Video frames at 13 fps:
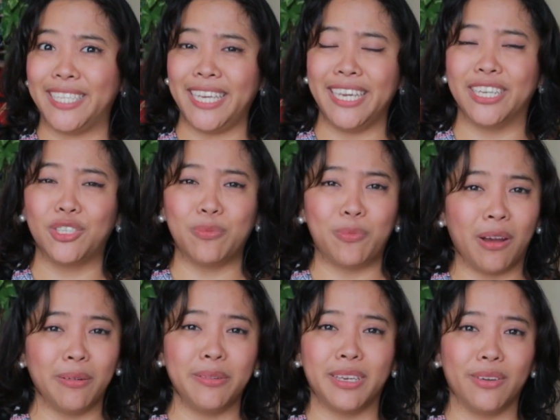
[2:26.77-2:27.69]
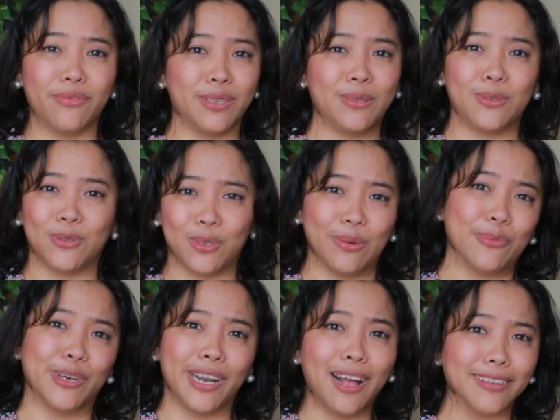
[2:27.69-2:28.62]
Hey, I should probably give this to
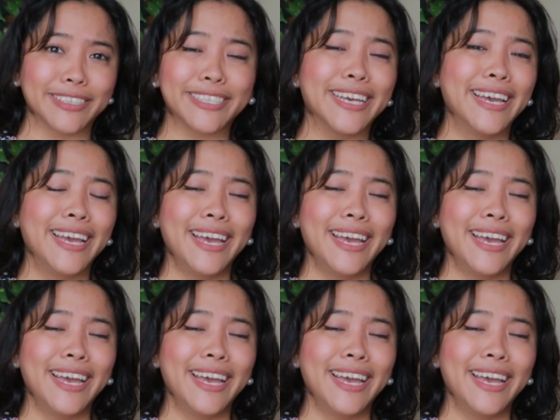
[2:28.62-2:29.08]
someone else.